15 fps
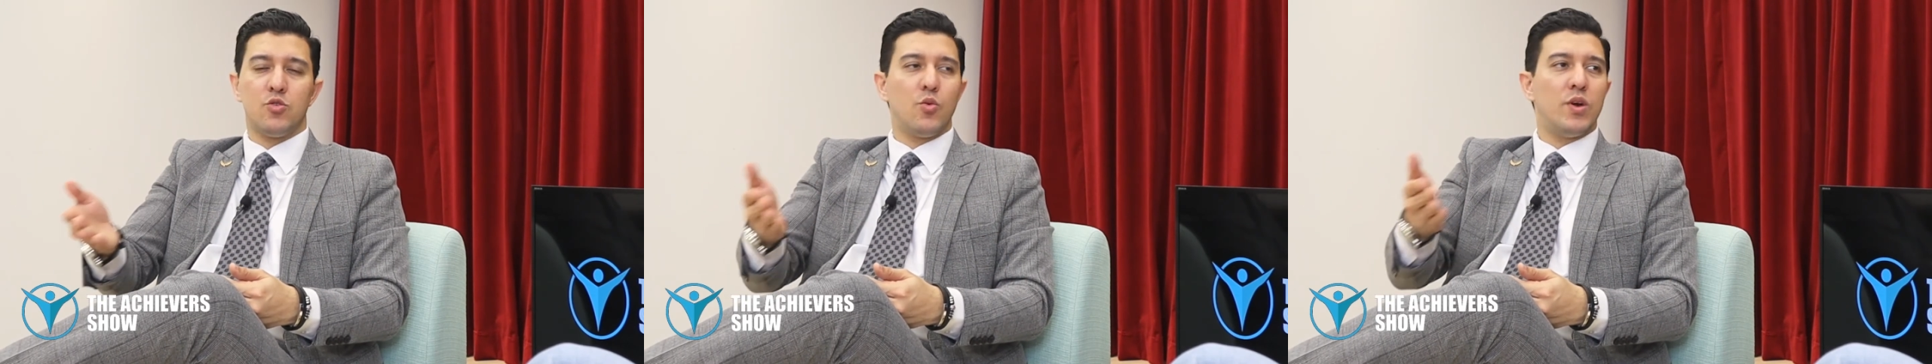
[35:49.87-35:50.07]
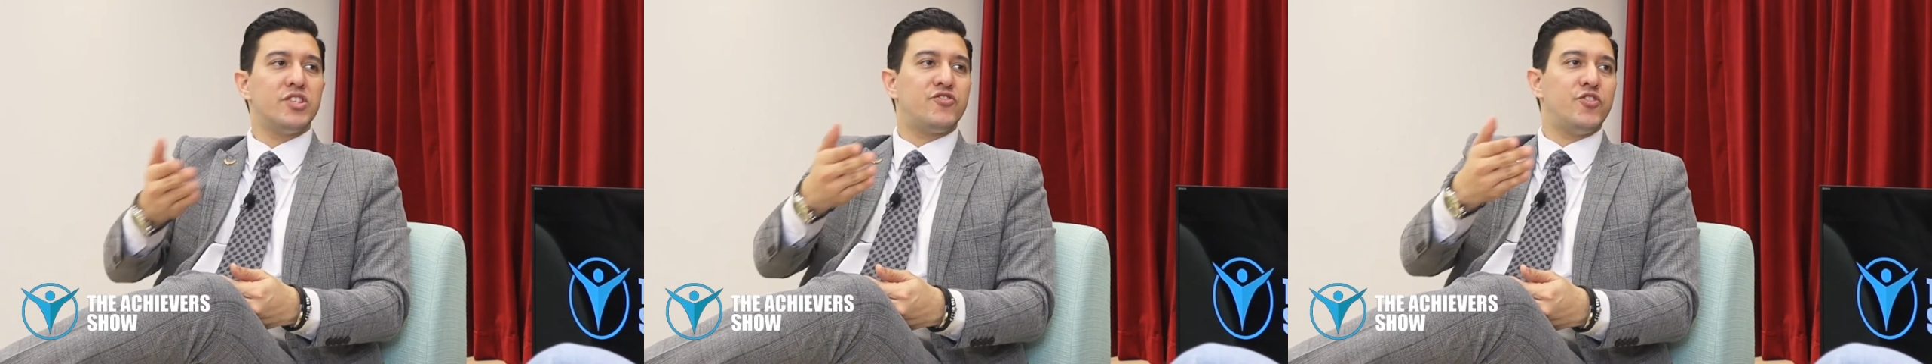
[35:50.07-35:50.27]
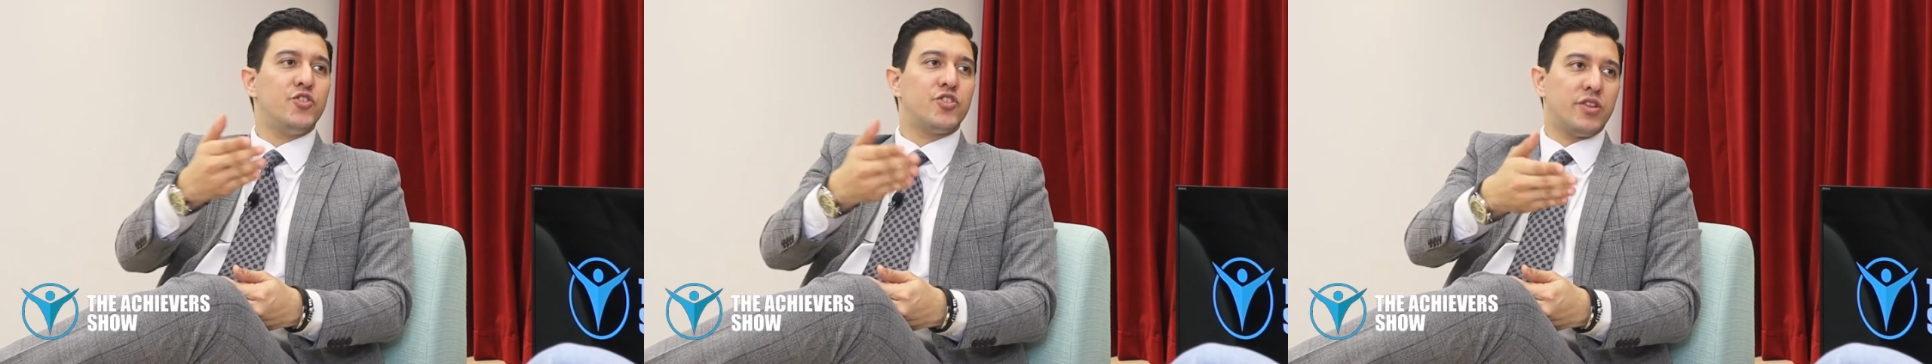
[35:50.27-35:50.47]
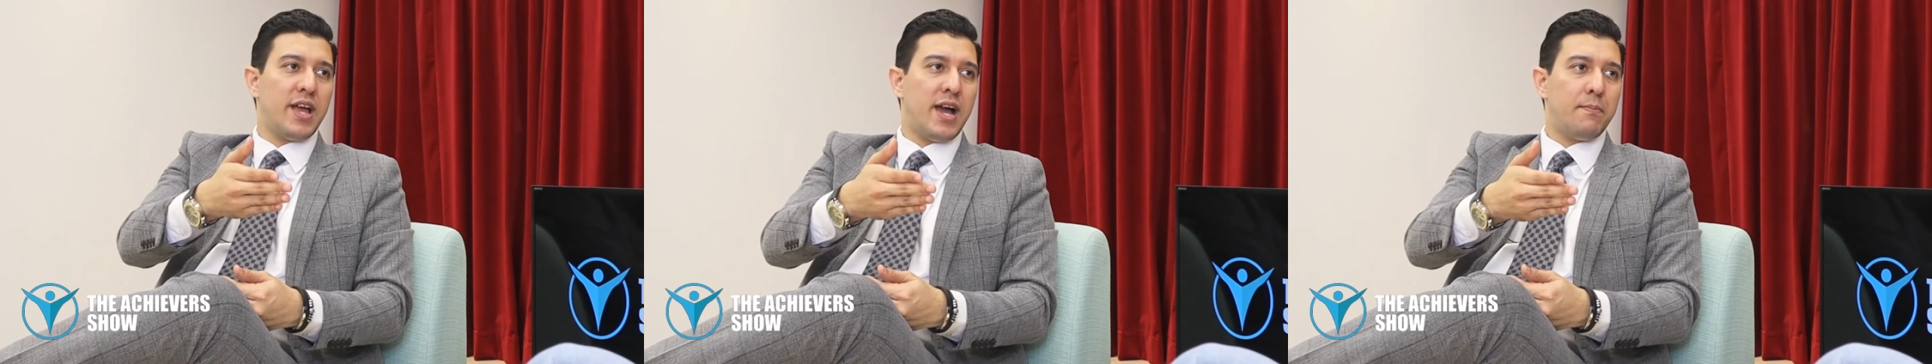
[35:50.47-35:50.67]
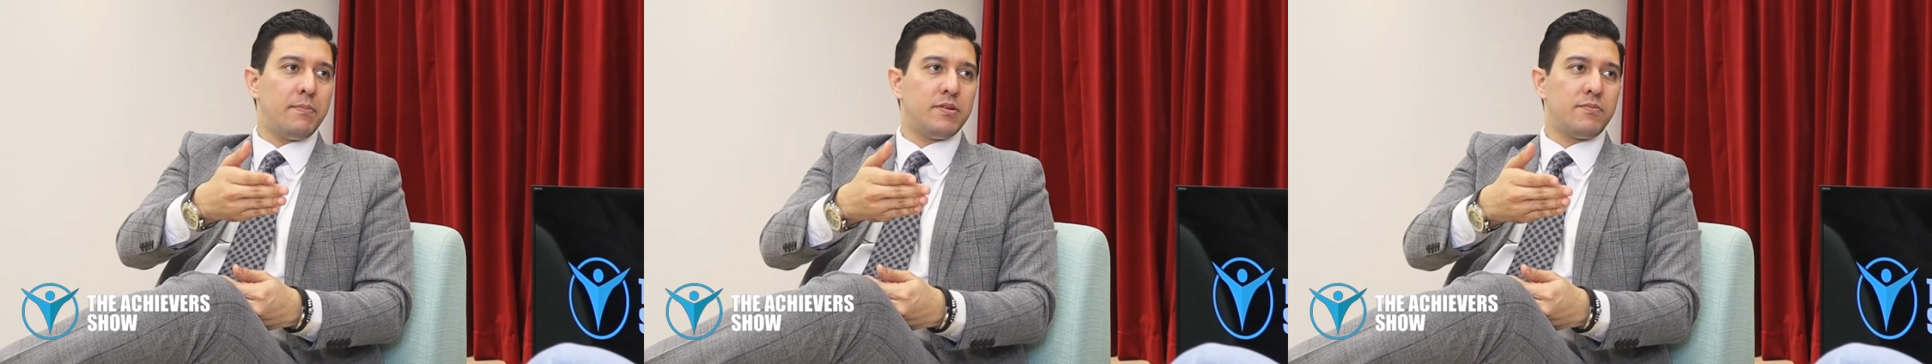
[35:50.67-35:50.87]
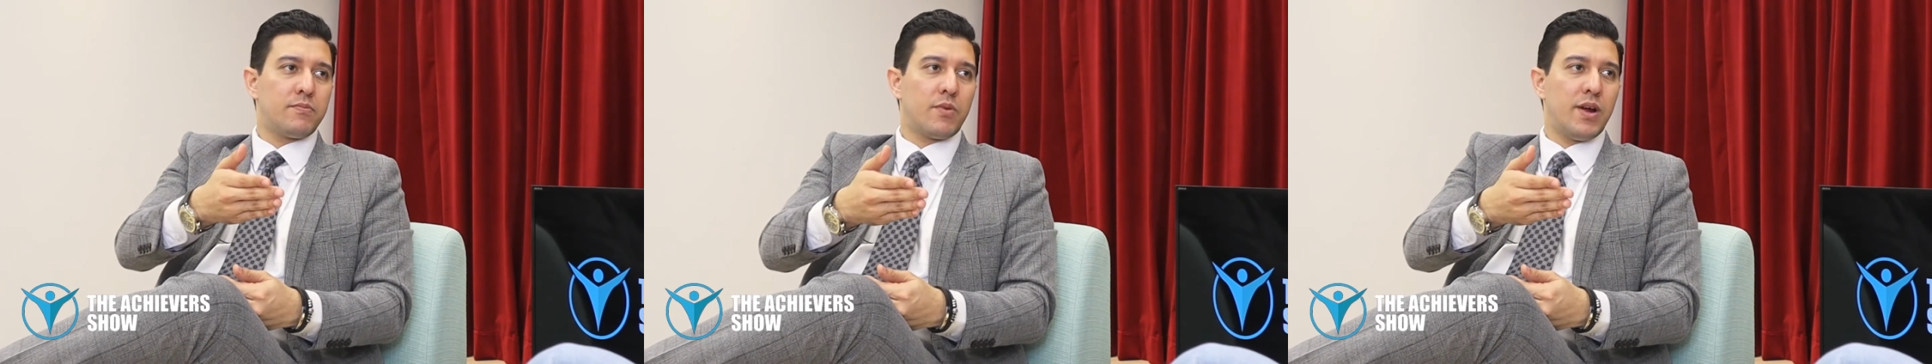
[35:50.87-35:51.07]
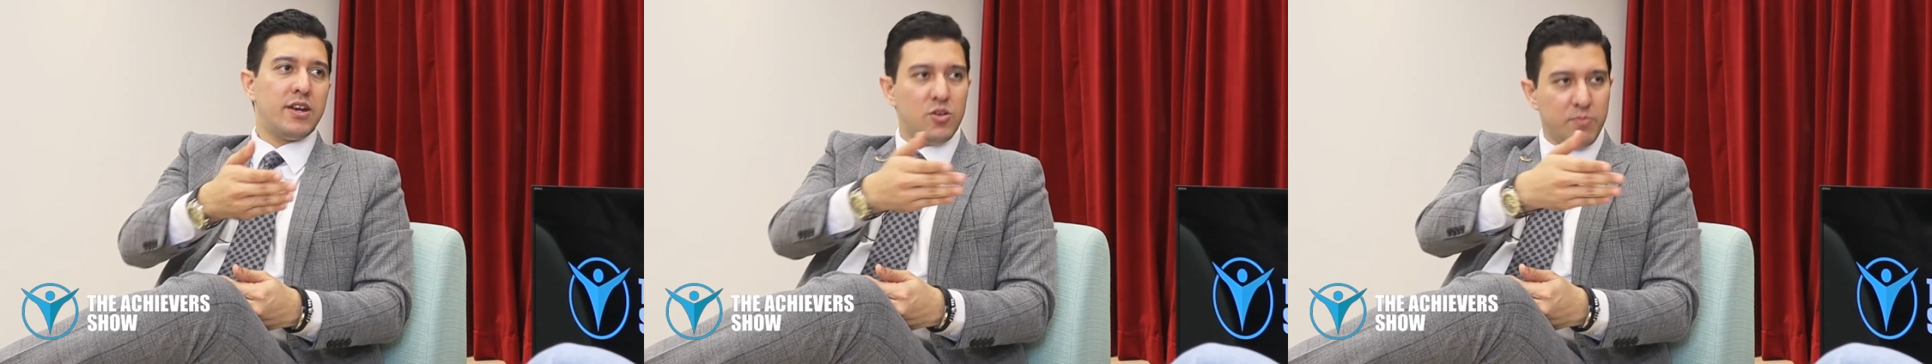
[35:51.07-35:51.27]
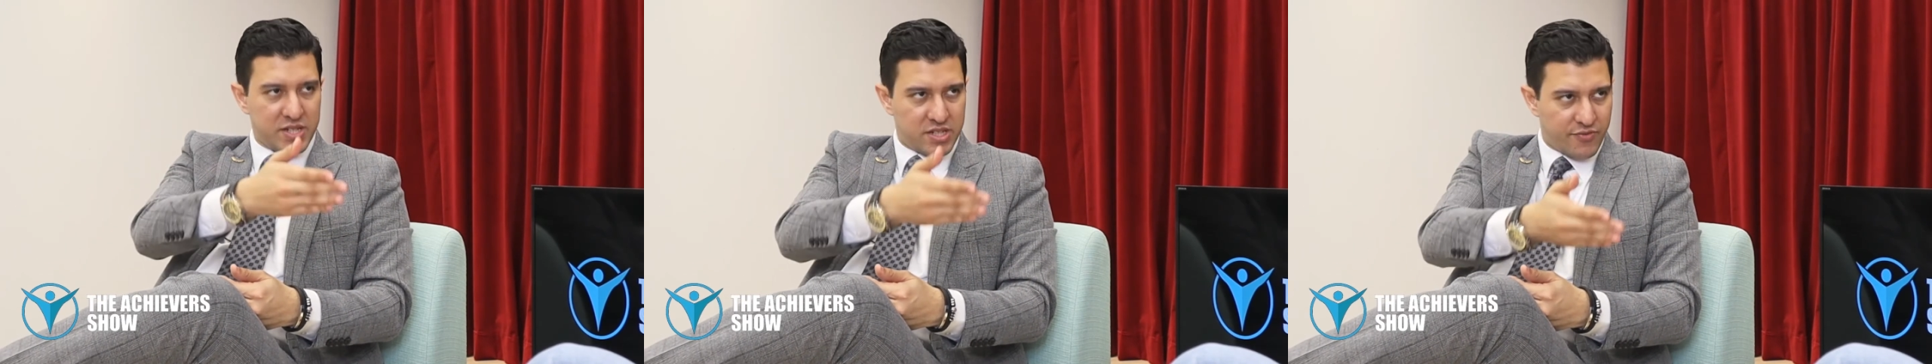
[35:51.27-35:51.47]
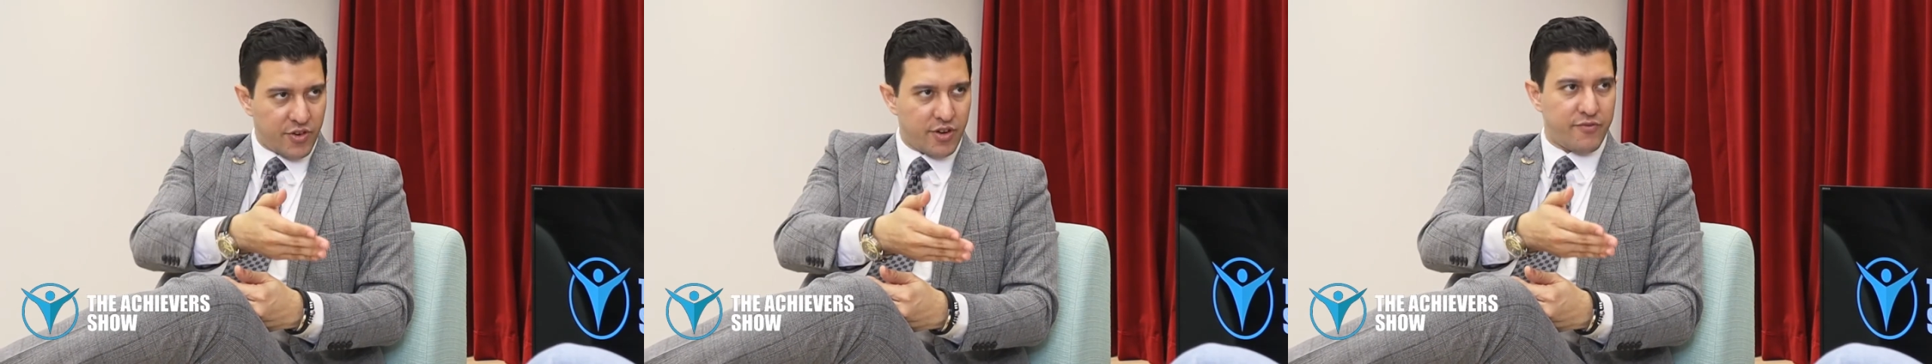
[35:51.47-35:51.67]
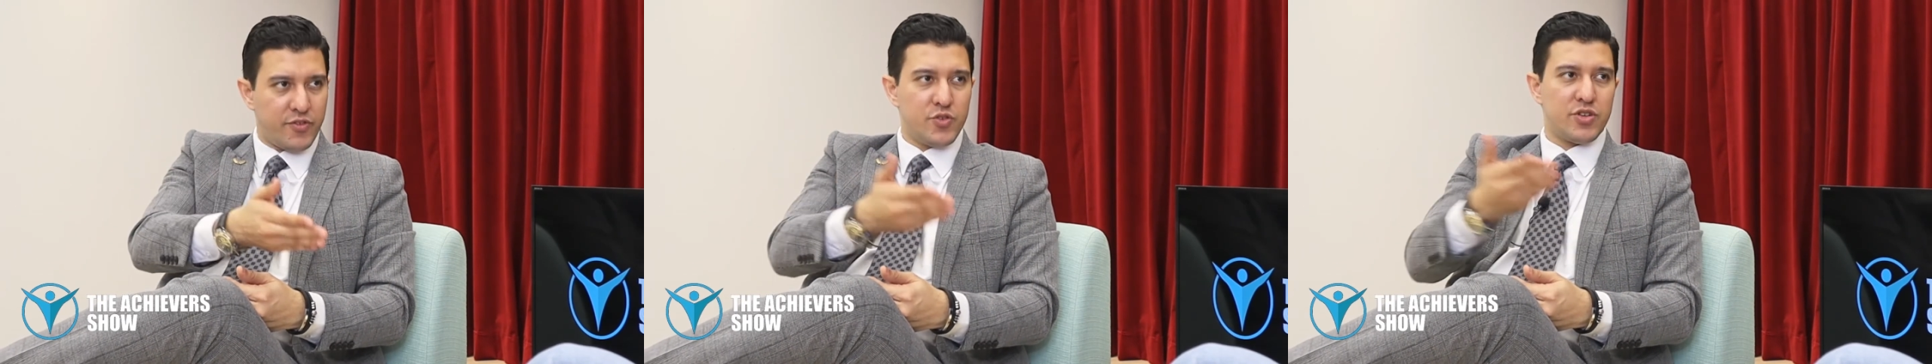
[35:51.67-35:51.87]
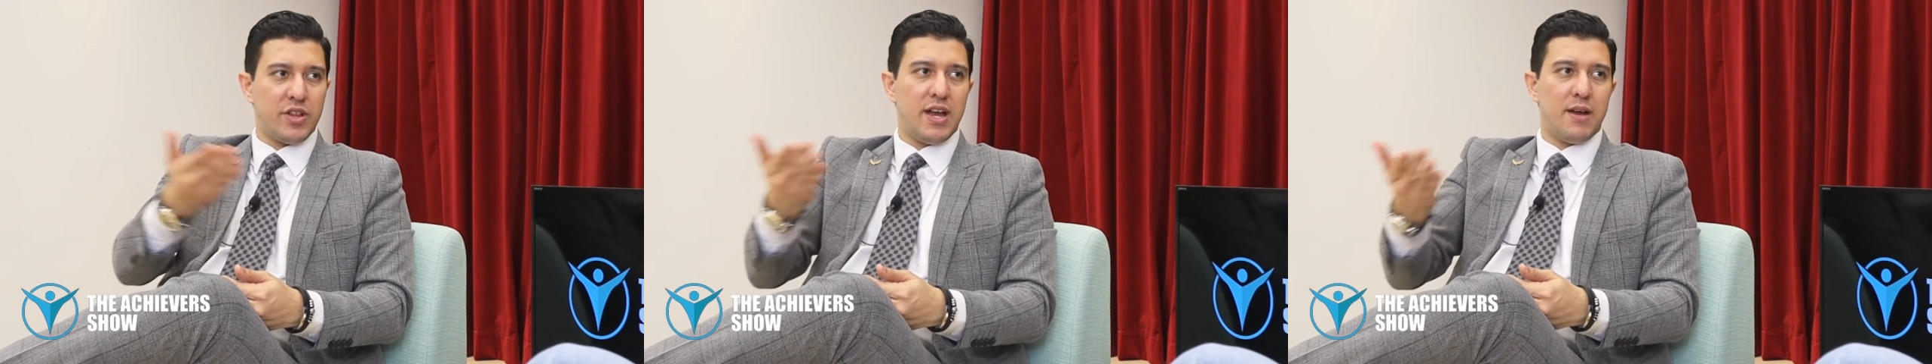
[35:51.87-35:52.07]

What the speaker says: who runs Future Lab, right? You must have heard of Future